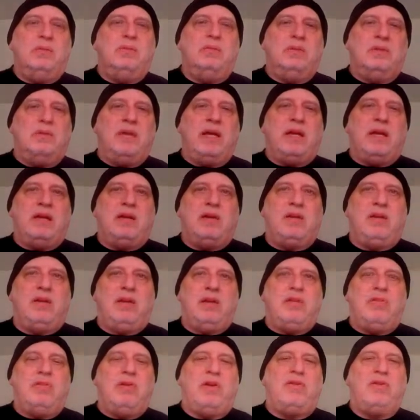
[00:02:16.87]
like
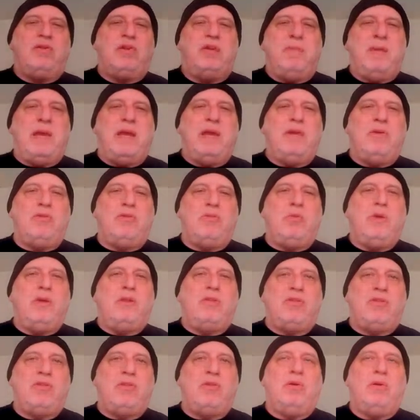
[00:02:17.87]
the crushed tomatoes
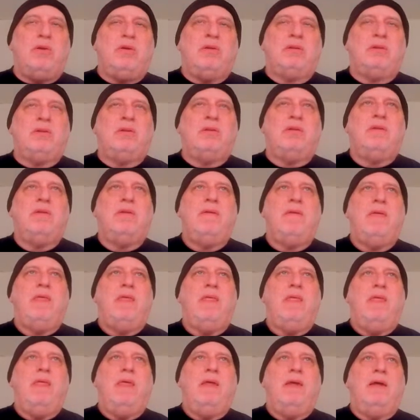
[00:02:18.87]
with salt,
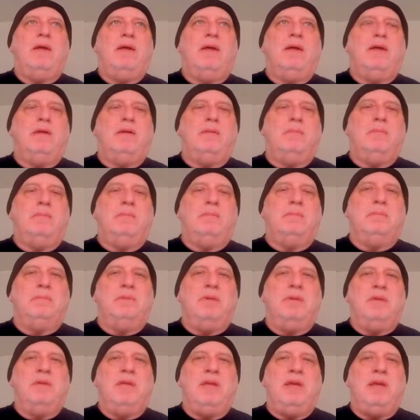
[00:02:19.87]

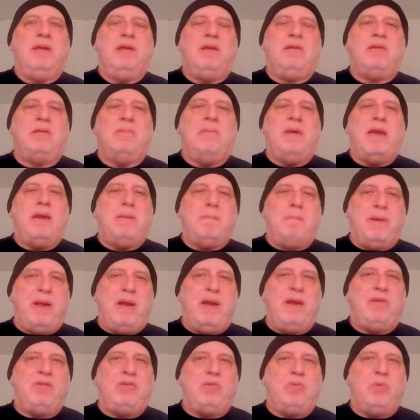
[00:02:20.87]
the tomato
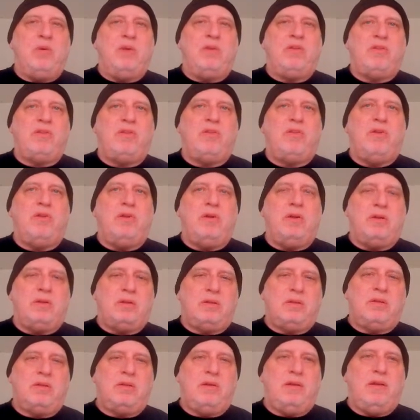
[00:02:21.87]
paste with
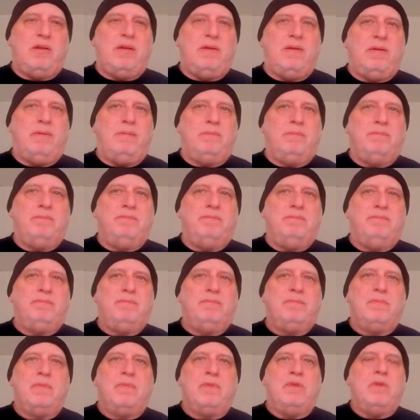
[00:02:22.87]
salt,
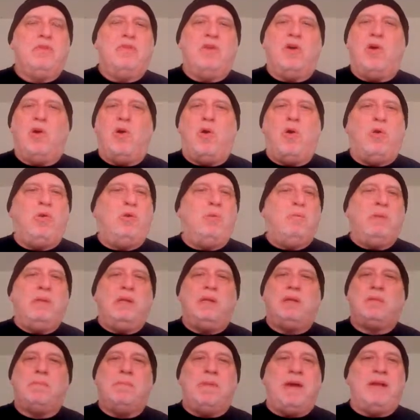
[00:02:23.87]
the whole
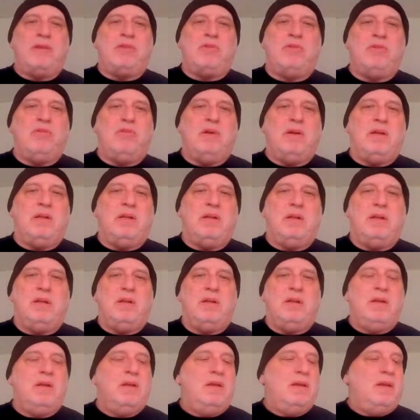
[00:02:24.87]
milk mozzarella,
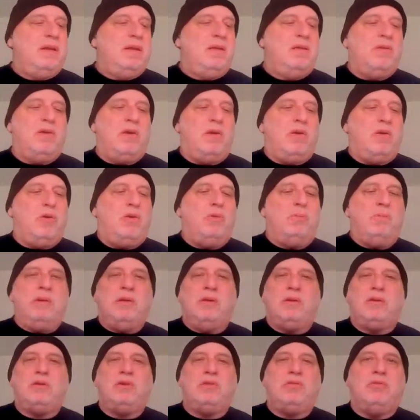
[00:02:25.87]
the whole
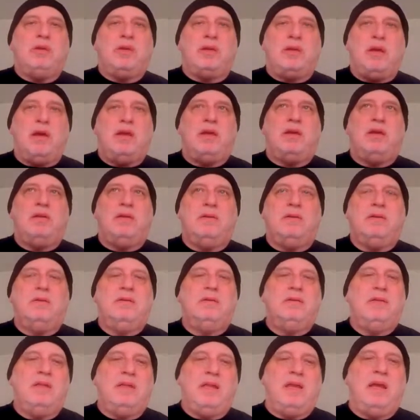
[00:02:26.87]
milk ricotta,
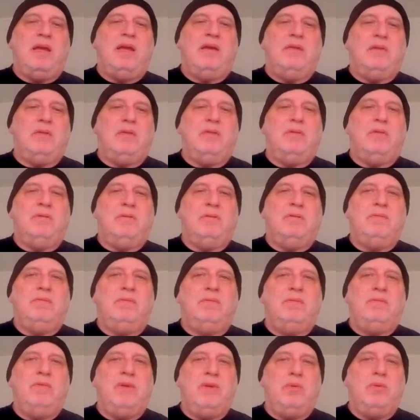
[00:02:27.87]
then
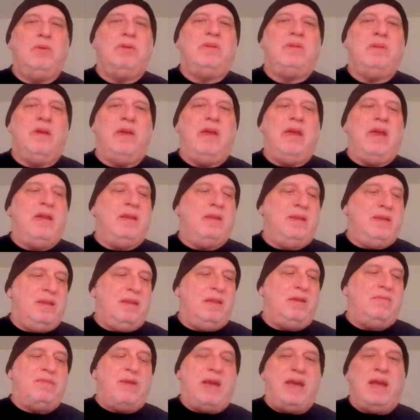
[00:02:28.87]
it would, and
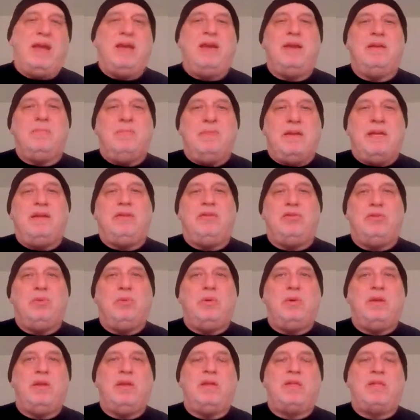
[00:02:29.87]
if I added meat
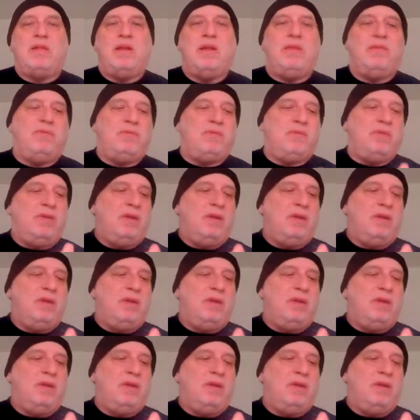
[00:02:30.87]
to it instead of